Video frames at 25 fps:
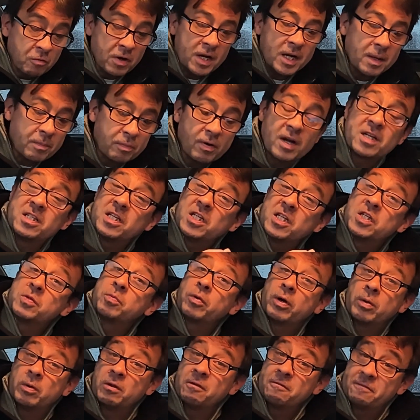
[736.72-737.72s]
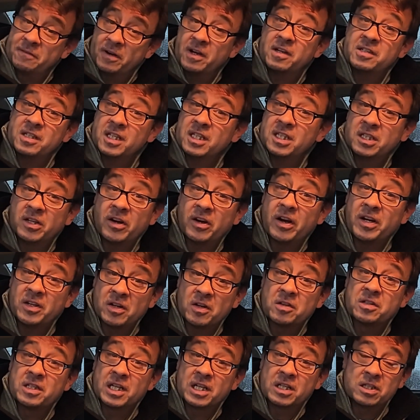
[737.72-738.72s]
really impressed. This is probably one of the fastest
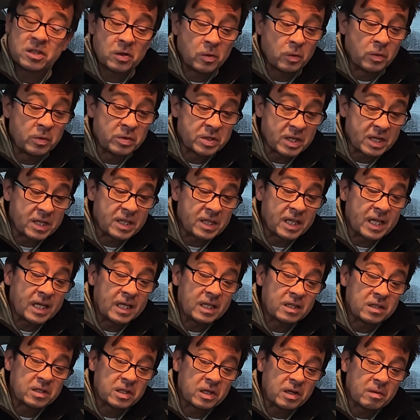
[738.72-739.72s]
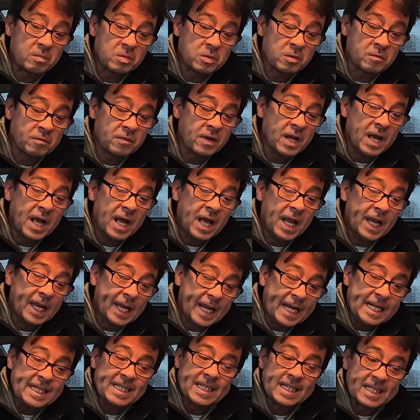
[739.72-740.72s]
diagnostic tools, I think, in terms of
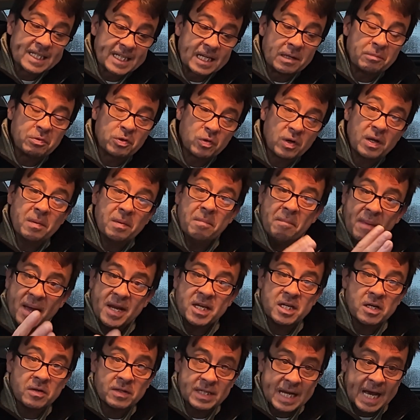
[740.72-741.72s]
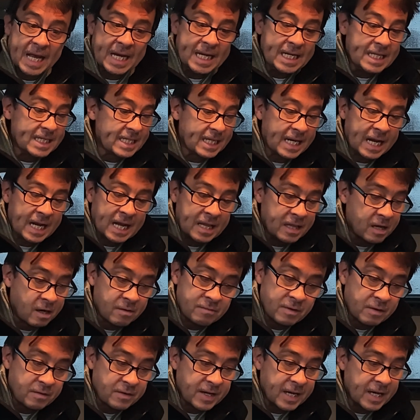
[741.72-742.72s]
latency between menus and internet that
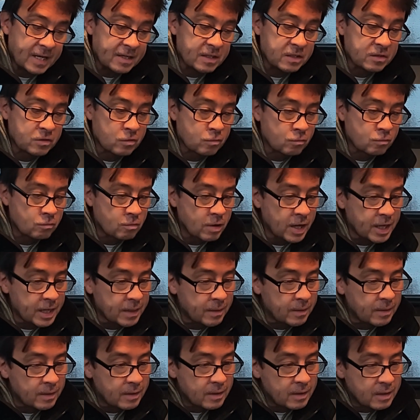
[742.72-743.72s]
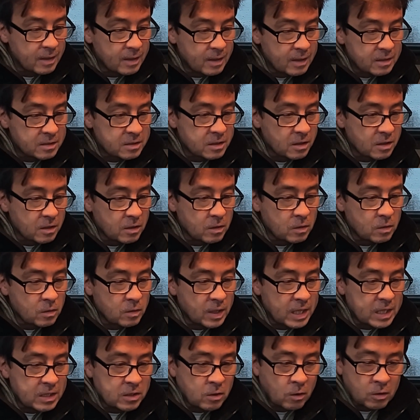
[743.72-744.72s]
I've ever had. It's great. So
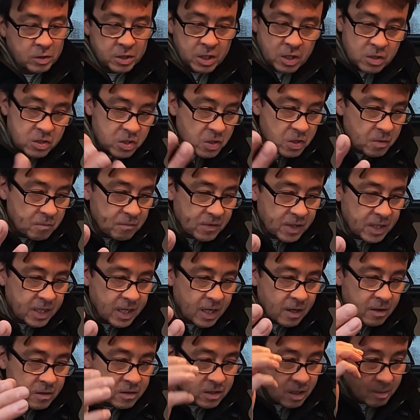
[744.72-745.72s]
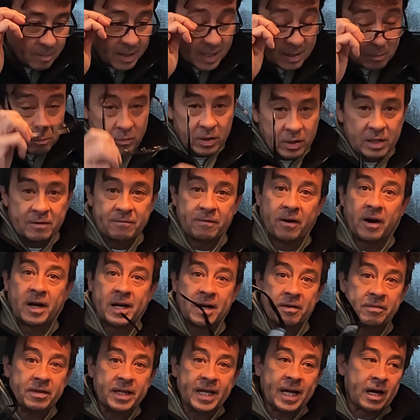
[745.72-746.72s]
it's got YouTube videos. I mean, we find
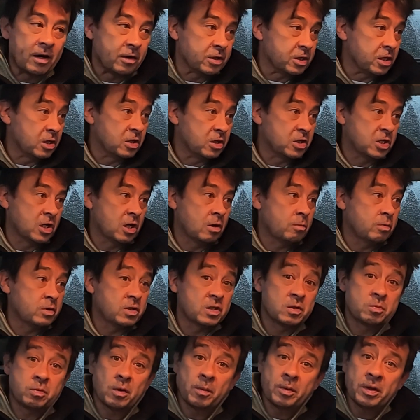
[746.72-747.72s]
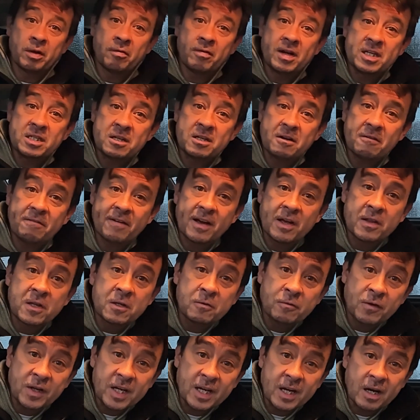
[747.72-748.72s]
everything out on YouTube, which is probably the reason you found
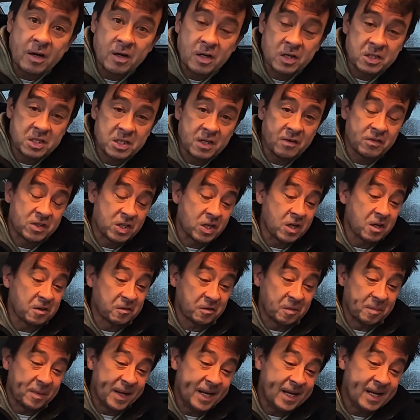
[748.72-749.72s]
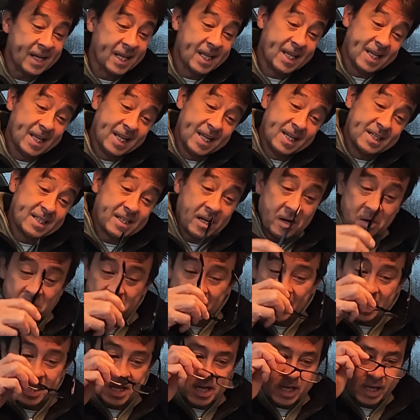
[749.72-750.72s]
this video, because you've searched for me. So
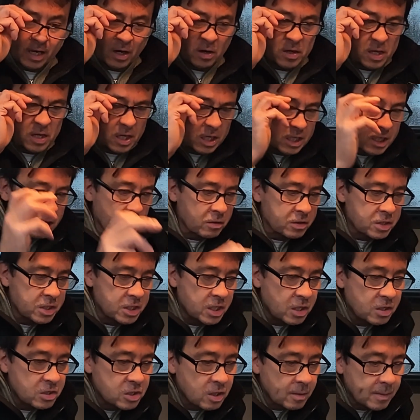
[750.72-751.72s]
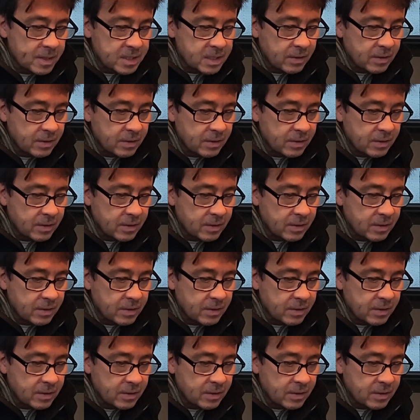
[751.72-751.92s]
there you go. You can go onto YouTube. Let's